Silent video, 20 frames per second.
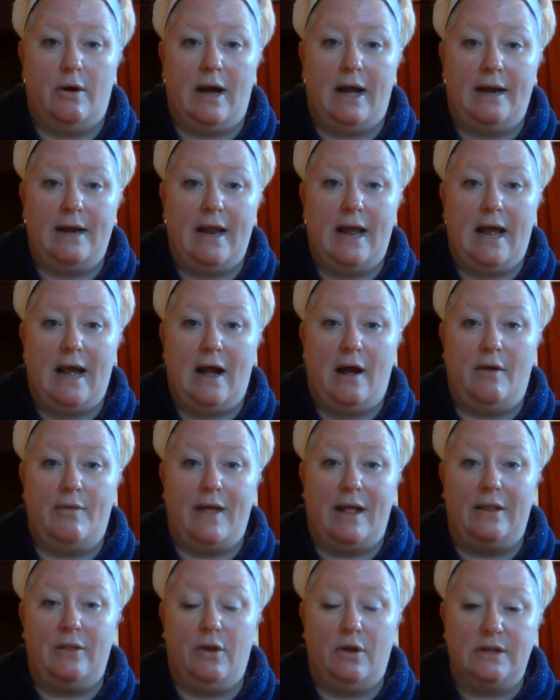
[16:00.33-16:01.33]
on how
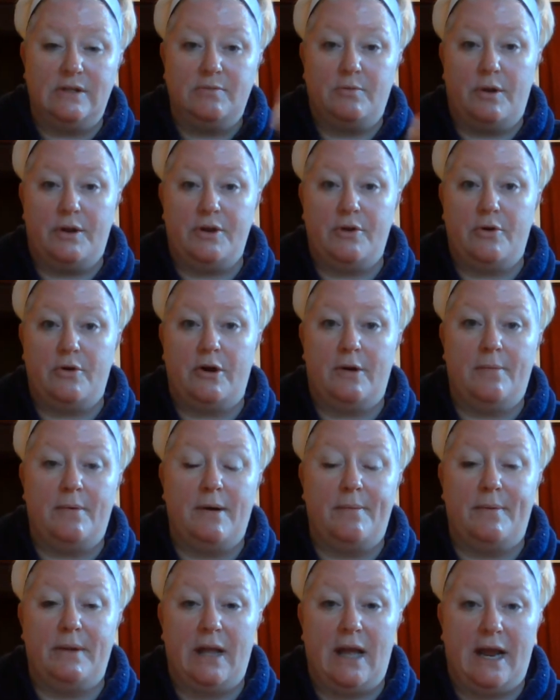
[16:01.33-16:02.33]
that looks when you go to
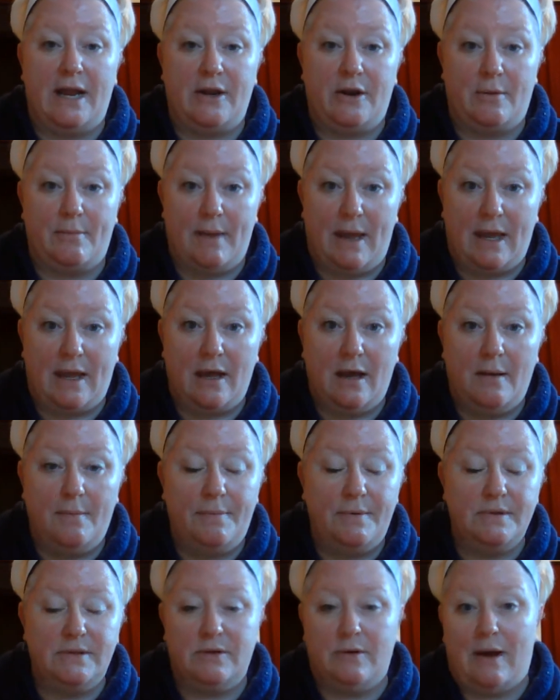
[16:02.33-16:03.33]
apply your makeup.
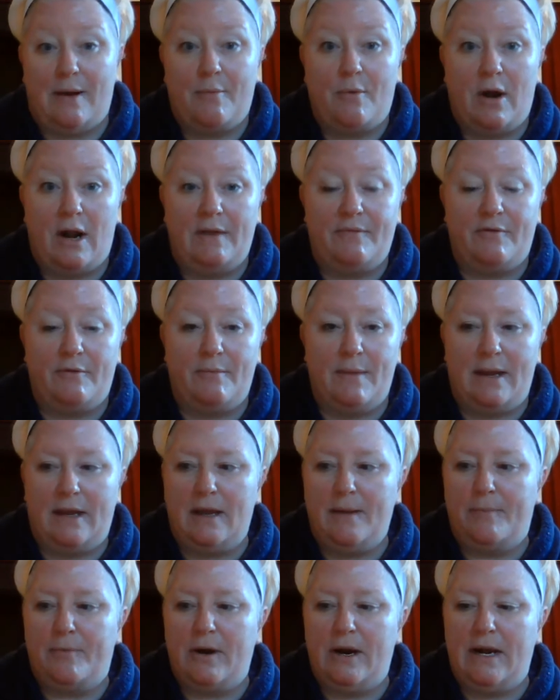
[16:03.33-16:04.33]
So I'm ready for
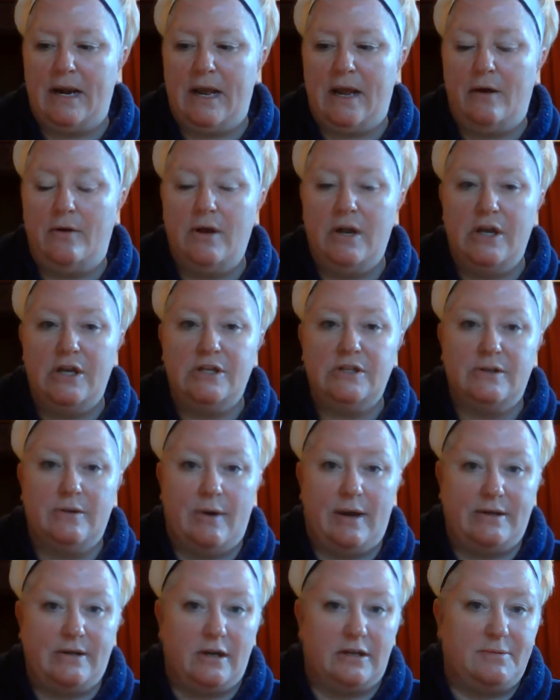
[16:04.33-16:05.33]
makeup right now. So
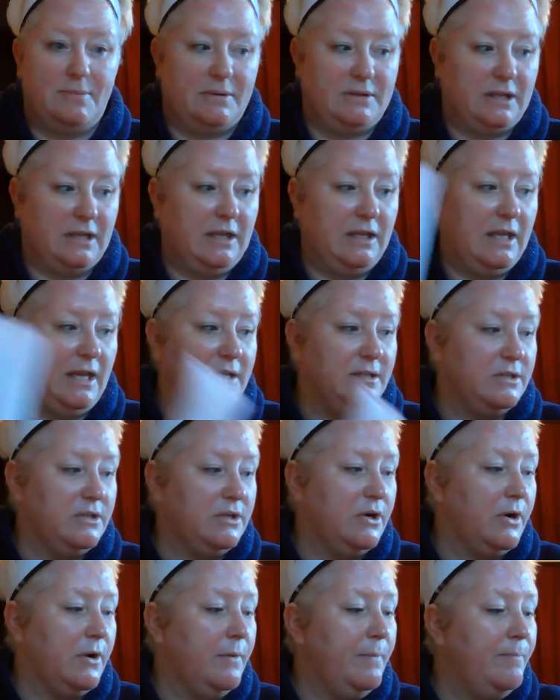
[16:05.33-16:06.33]
I talked about the
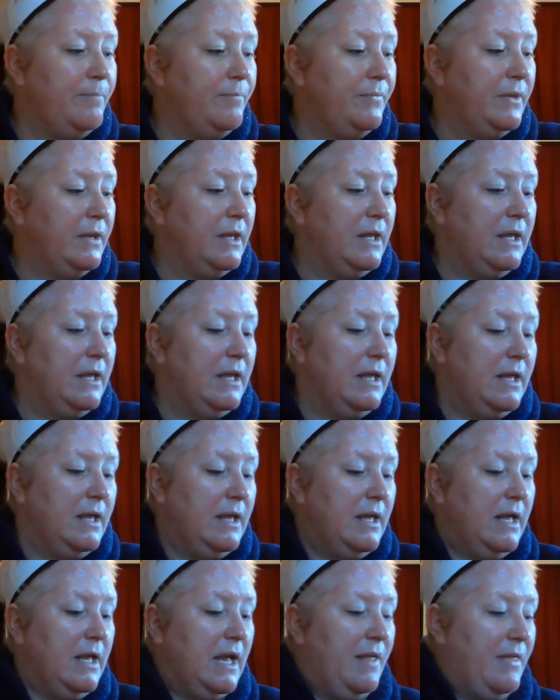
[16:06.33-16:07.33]
cleanser,
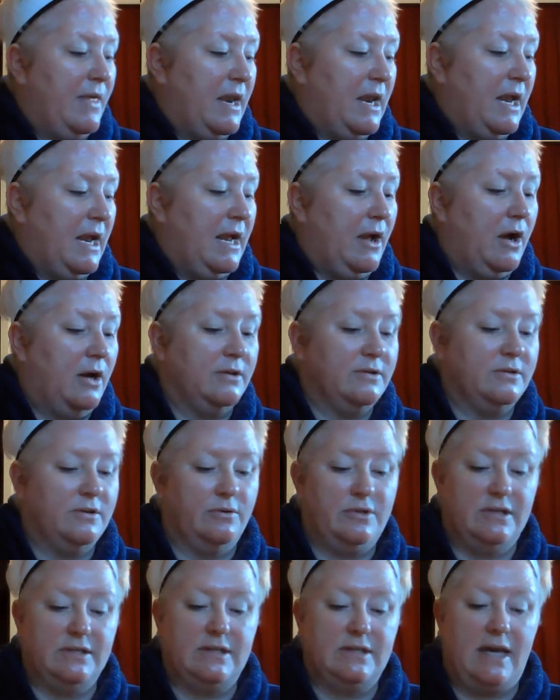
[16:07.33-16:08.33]
and then I also
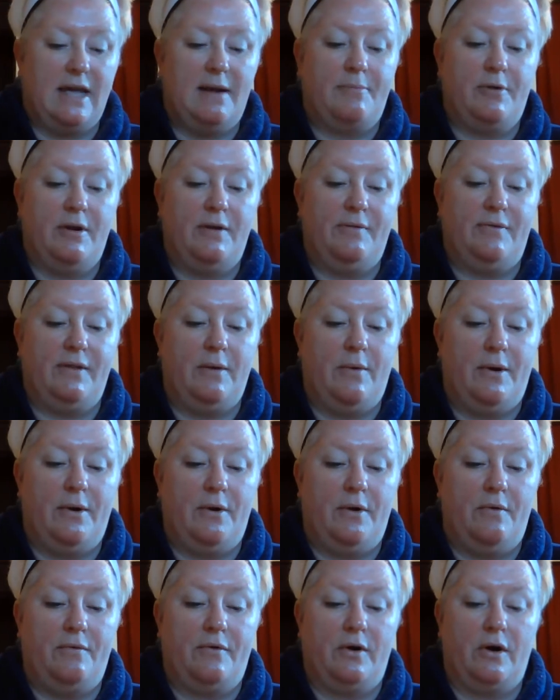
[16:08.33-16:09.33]
just kind of briefly went
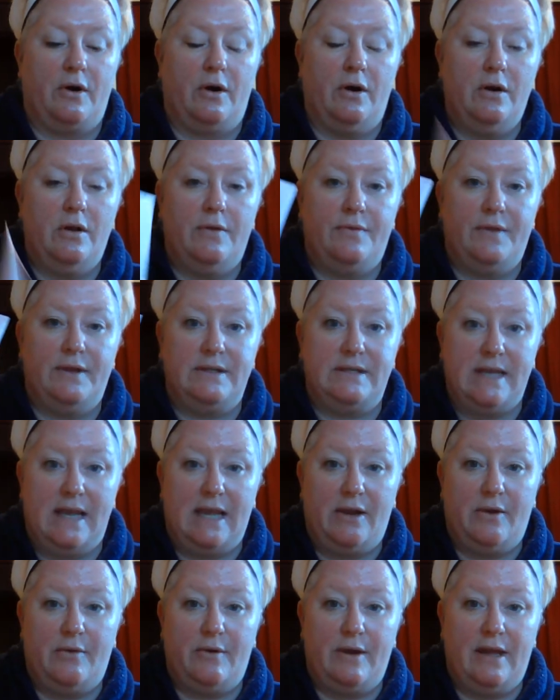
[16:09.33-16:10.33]
over the day
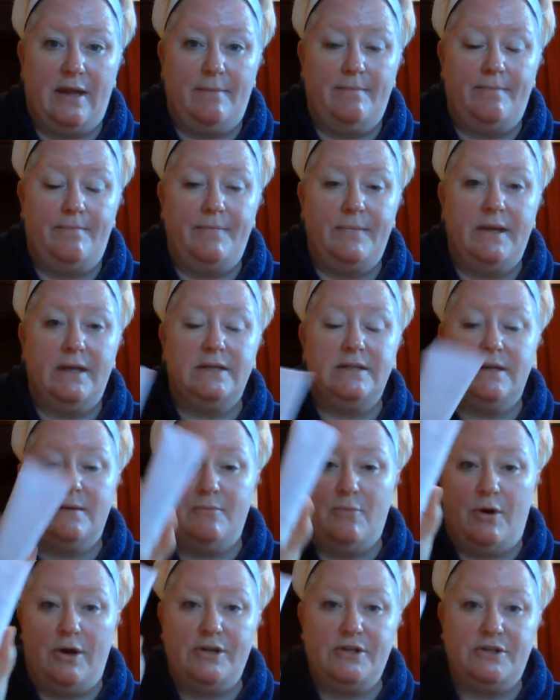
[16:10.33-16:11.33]
cream to
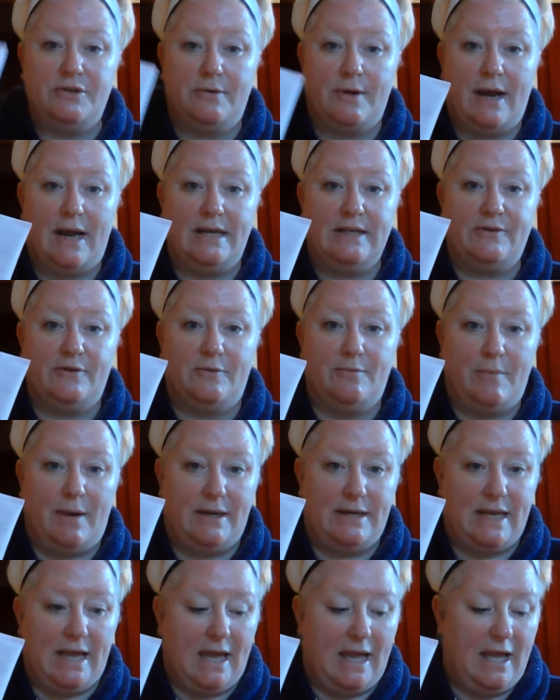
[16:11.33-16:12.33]
moisturize for my
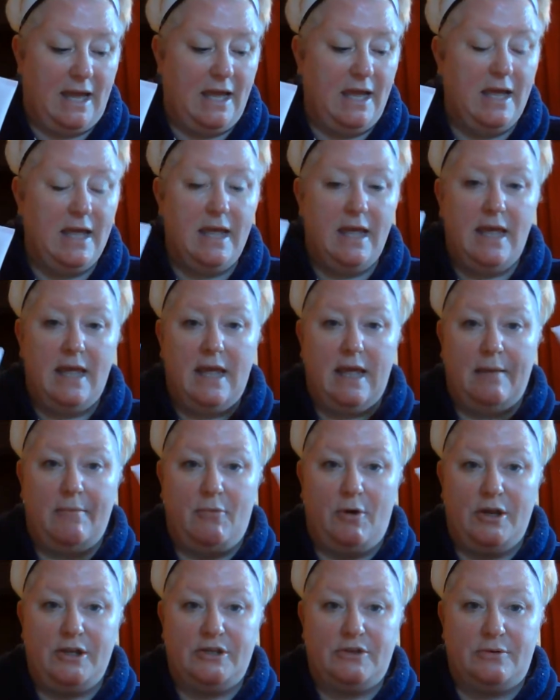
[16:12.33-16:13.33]
day and
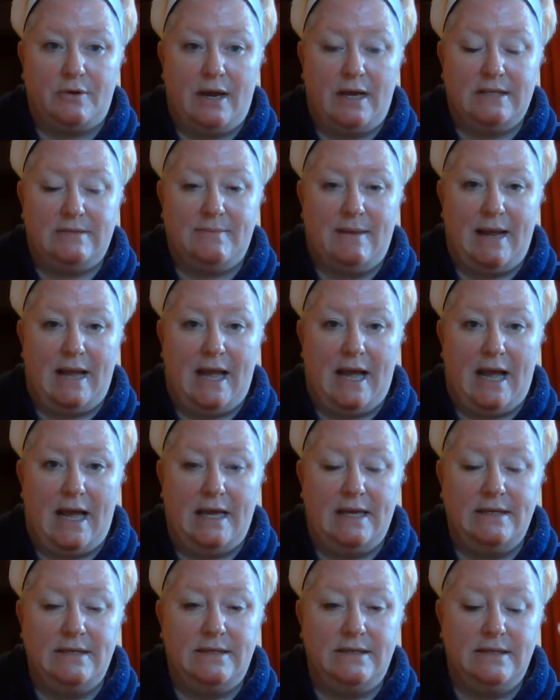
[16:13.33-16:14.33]
moisturize my
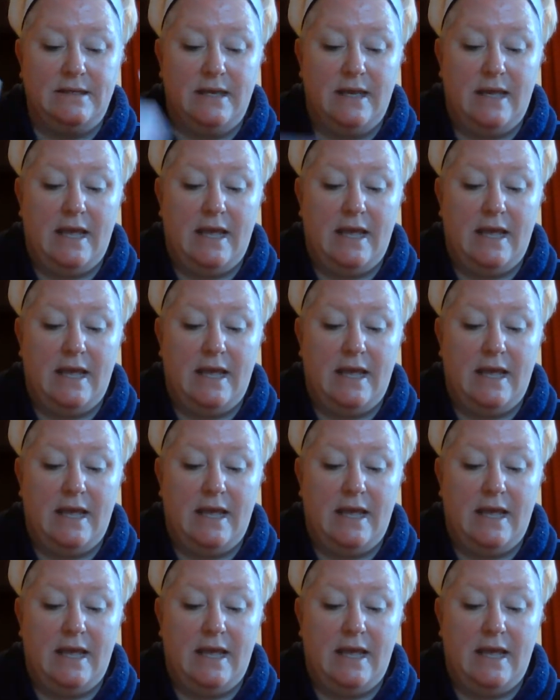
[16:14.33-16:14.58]
eyes.